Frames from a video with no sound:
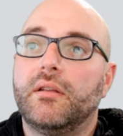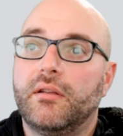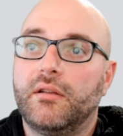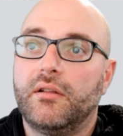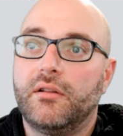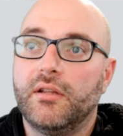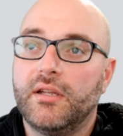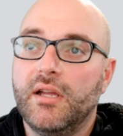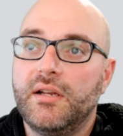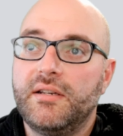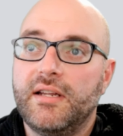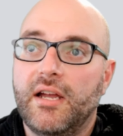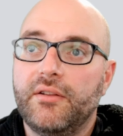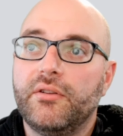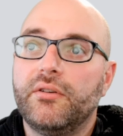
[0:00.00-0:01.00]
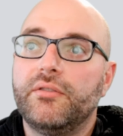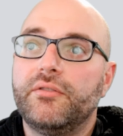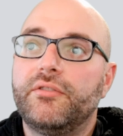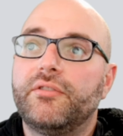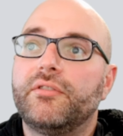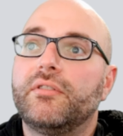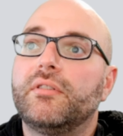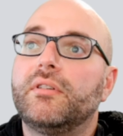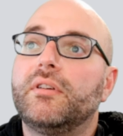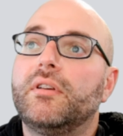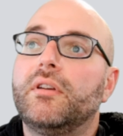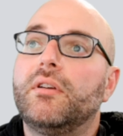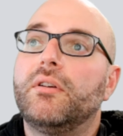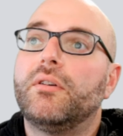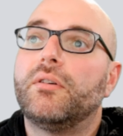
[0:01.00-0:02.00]
click on Downloads,
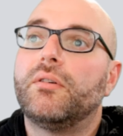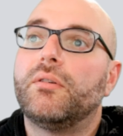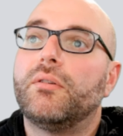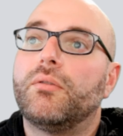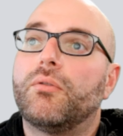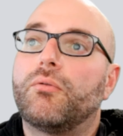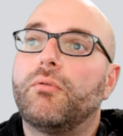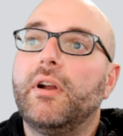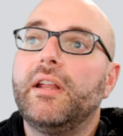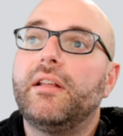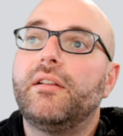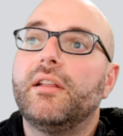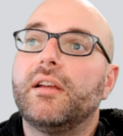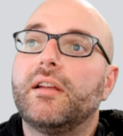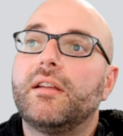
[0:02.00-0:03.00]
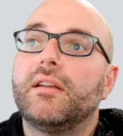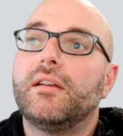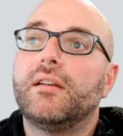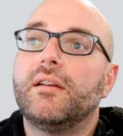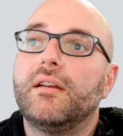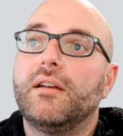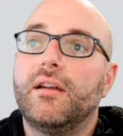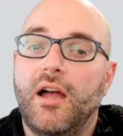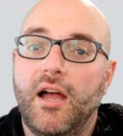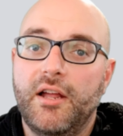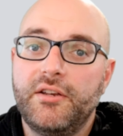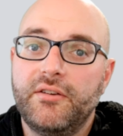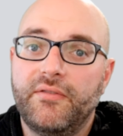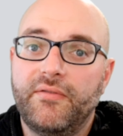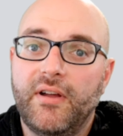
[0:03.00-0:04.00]
right-click
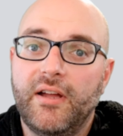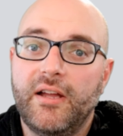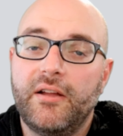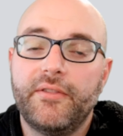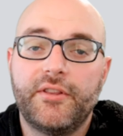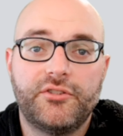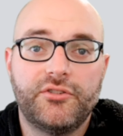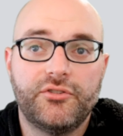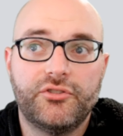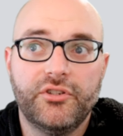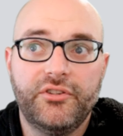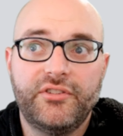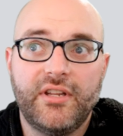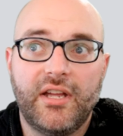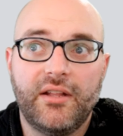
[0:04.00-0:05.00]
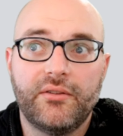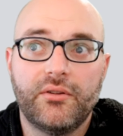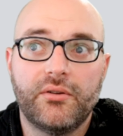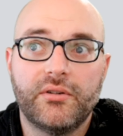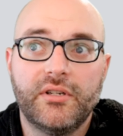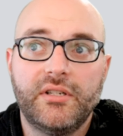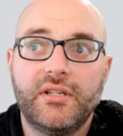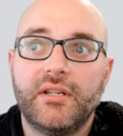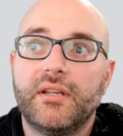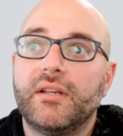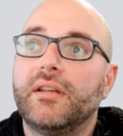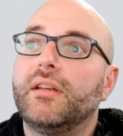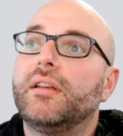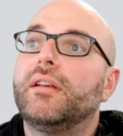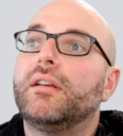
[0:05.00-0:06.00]
on the file that you just downloaded,
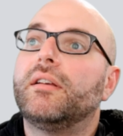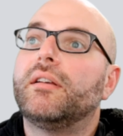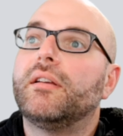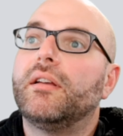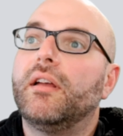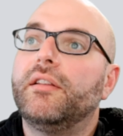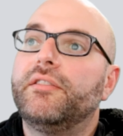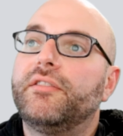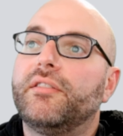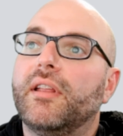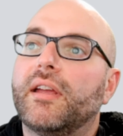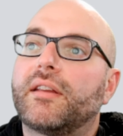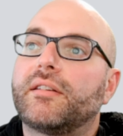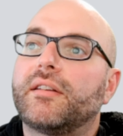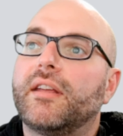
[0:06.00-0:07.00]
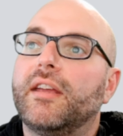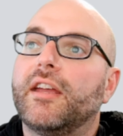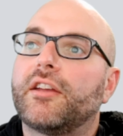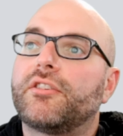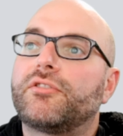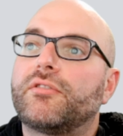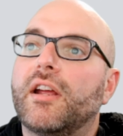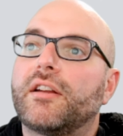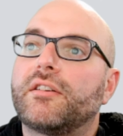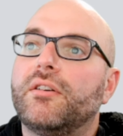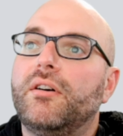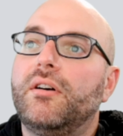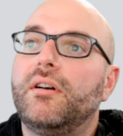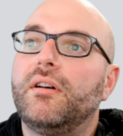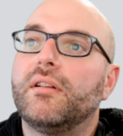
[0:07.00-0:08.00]
and select Extract
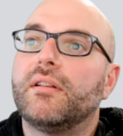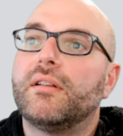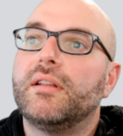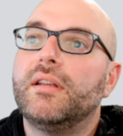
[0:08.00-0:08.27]
All.